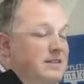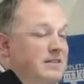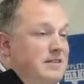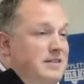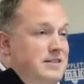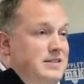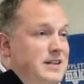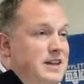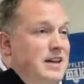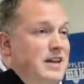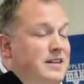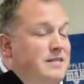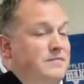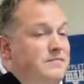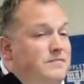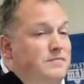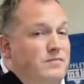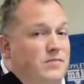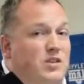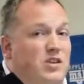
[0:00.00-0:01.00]
contain,
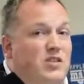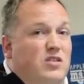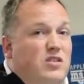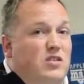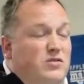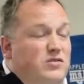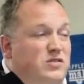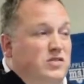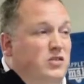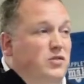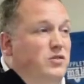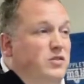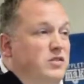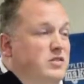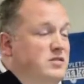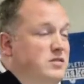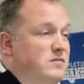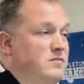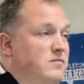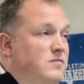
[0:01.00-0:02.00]
close the
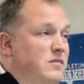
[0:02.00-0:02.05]
doors.